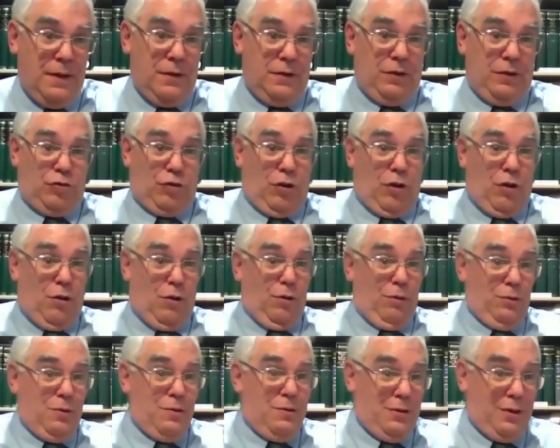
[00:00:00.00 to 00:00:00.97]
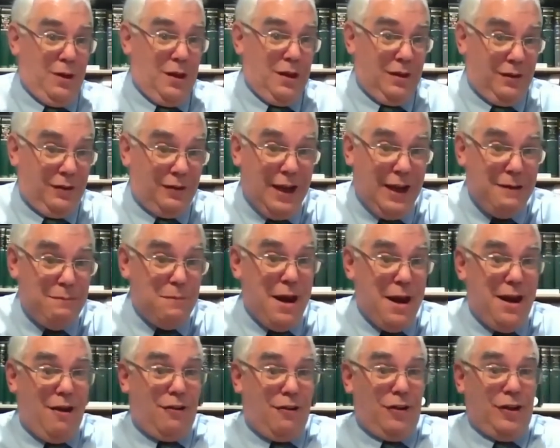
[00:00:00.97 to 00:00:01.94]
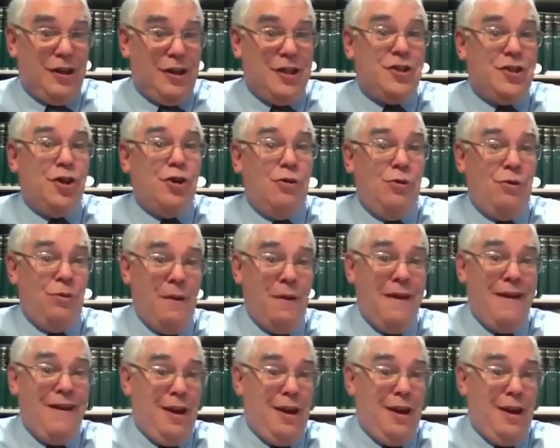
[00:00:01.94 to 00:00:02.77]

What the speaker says: So late May, early June,